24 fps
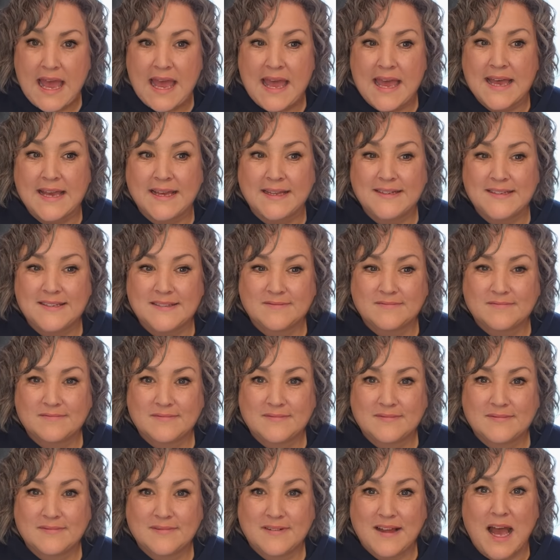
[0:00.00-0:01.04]
and
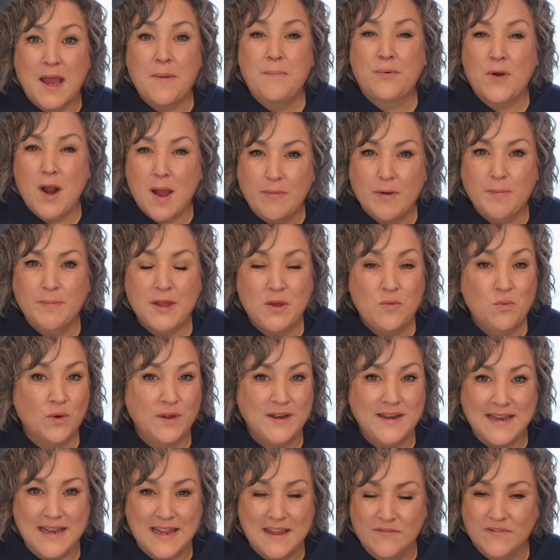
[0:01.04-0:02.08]
I probably
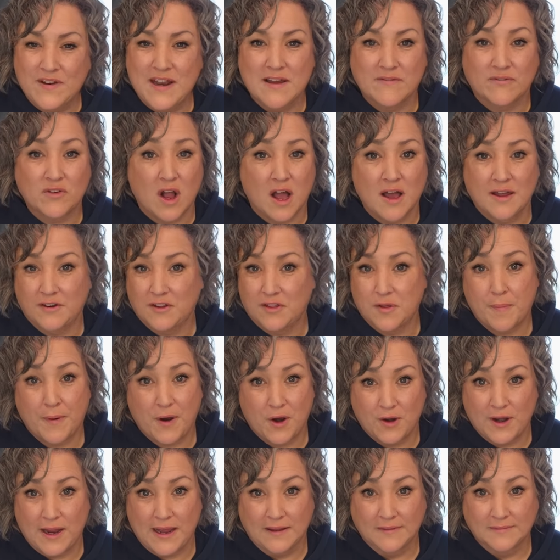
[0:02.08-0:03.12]
wouldn't even have gone to the
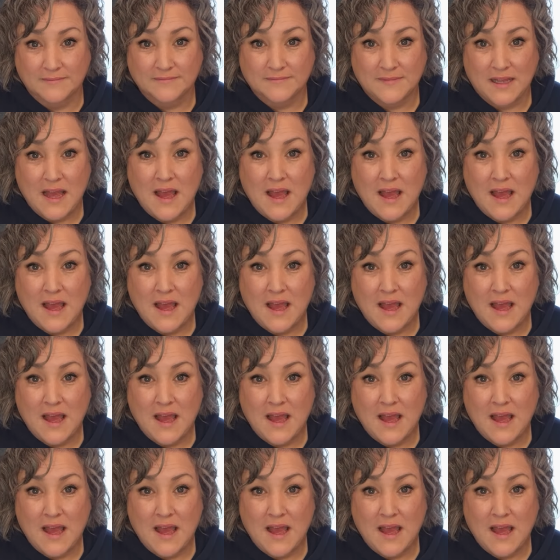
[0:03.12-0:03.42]
party.